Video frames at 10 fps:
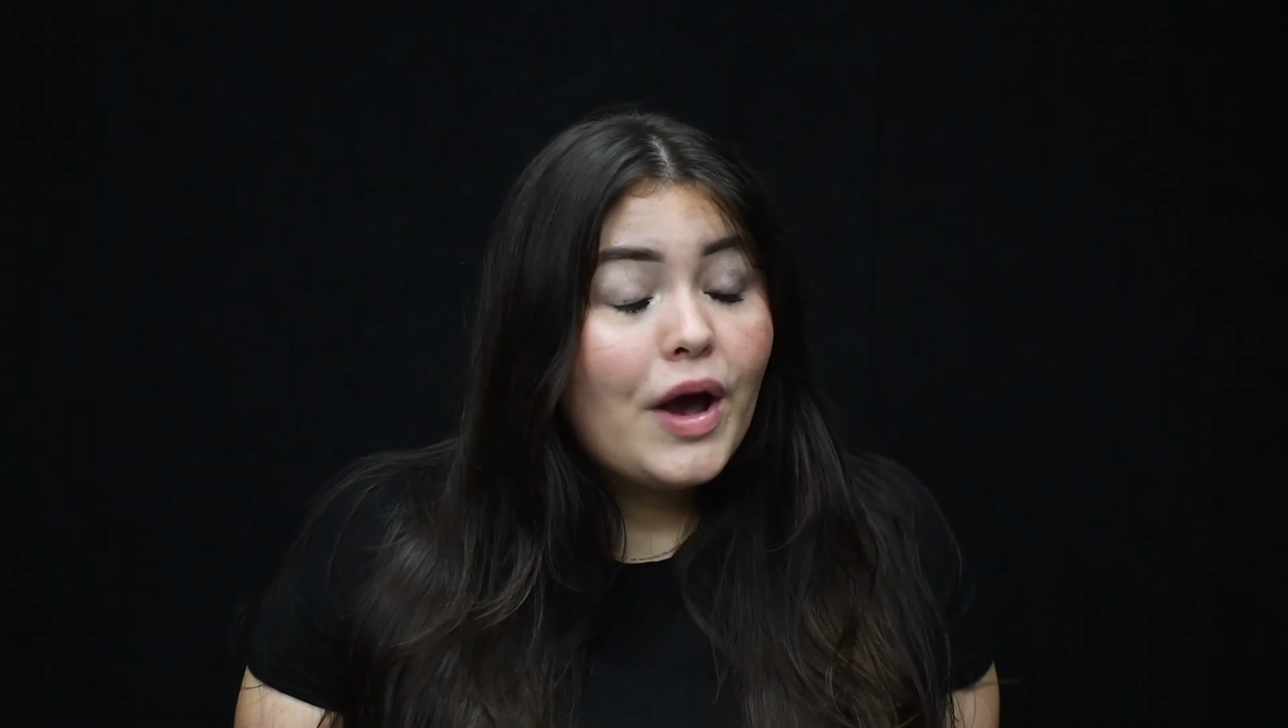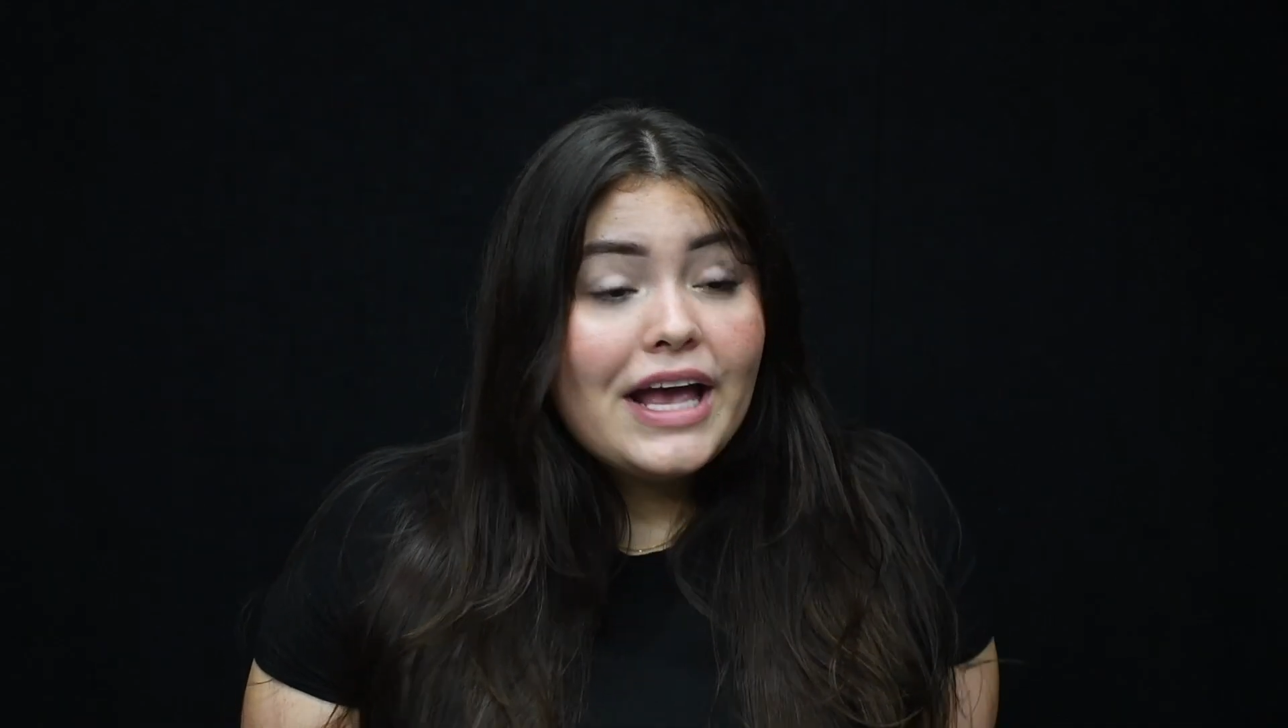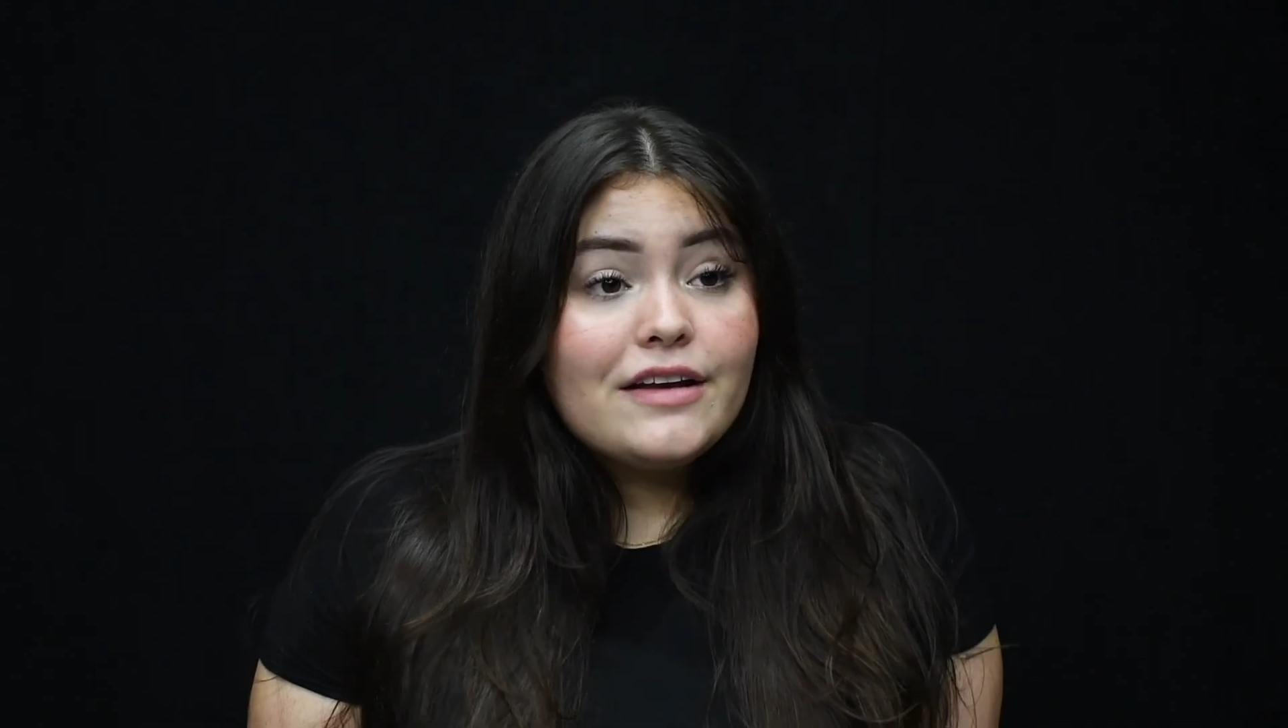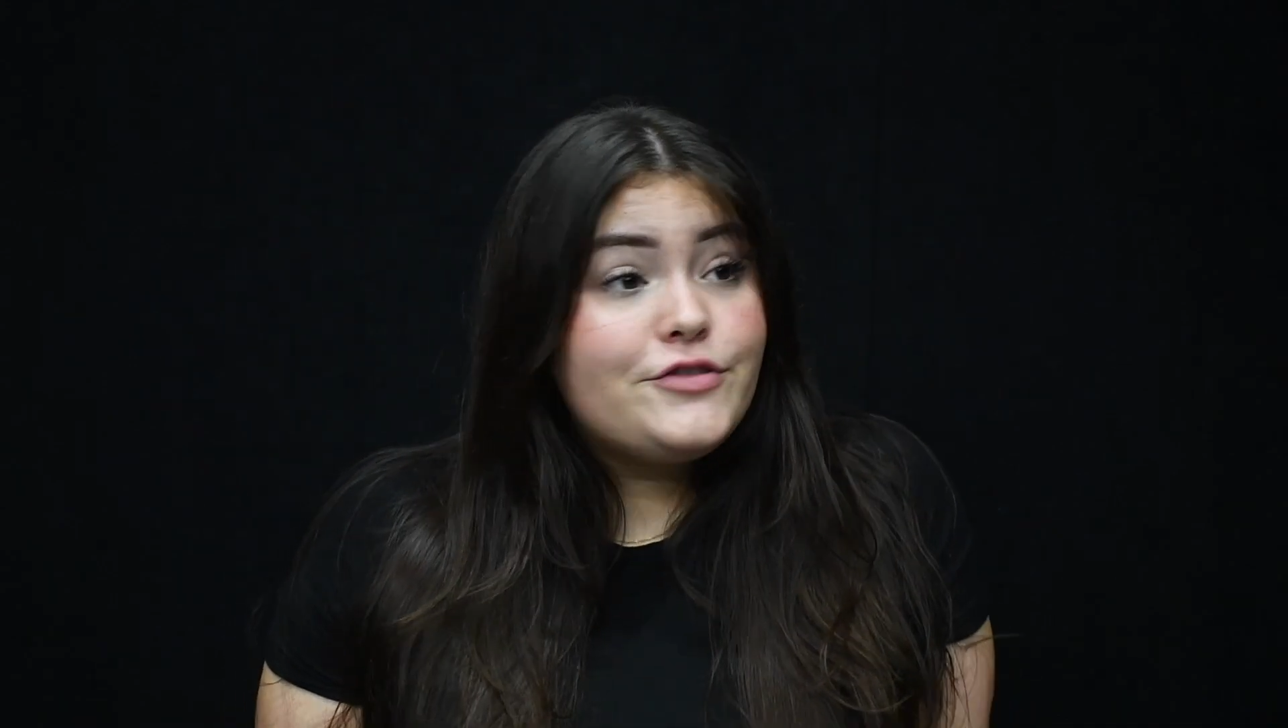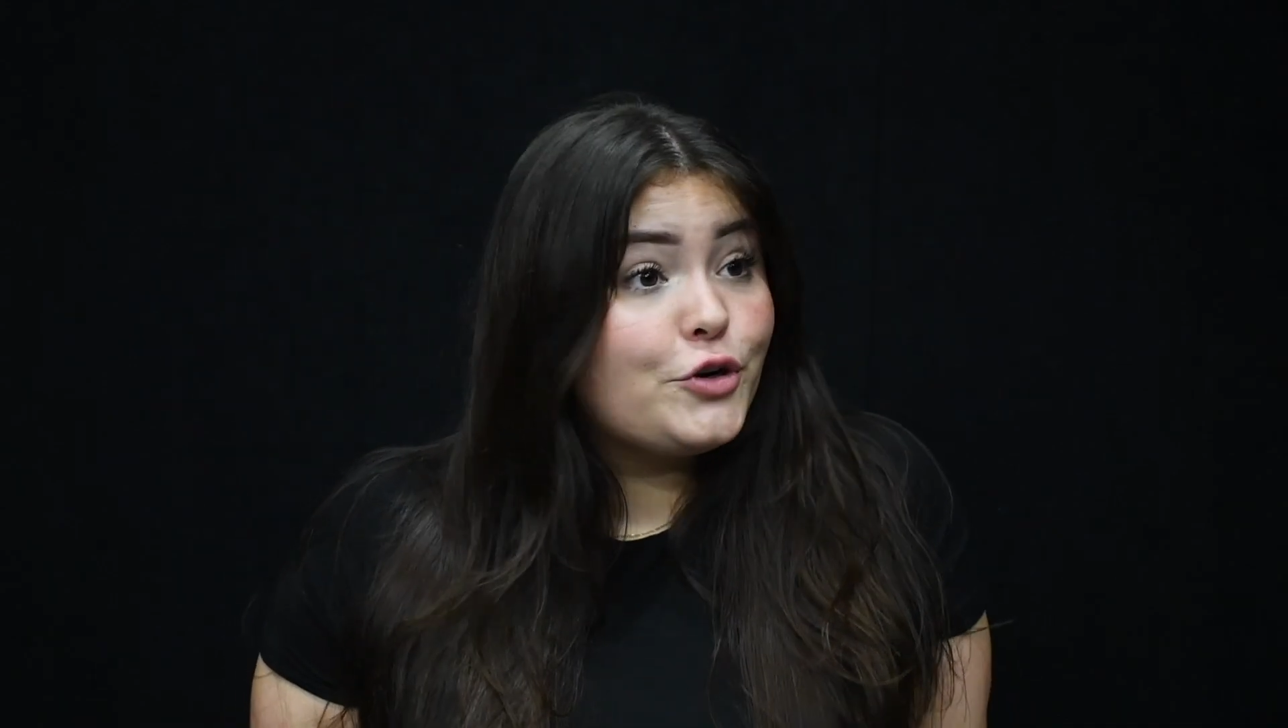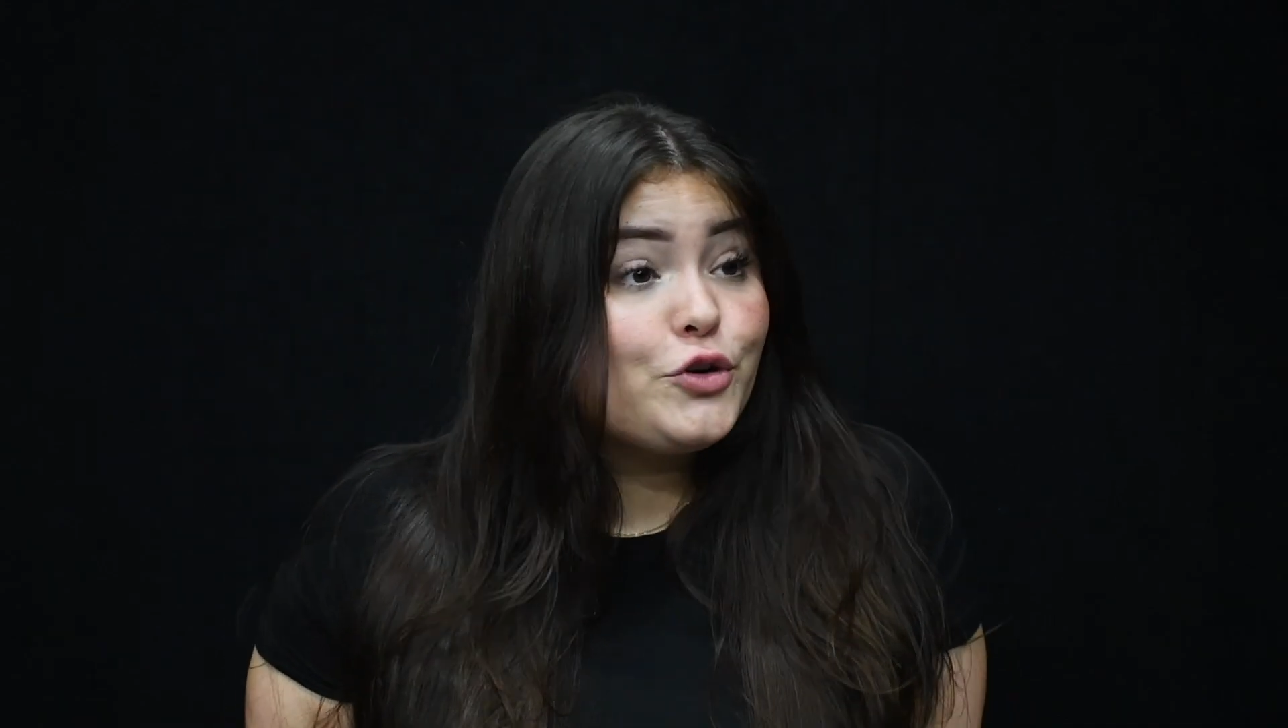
and your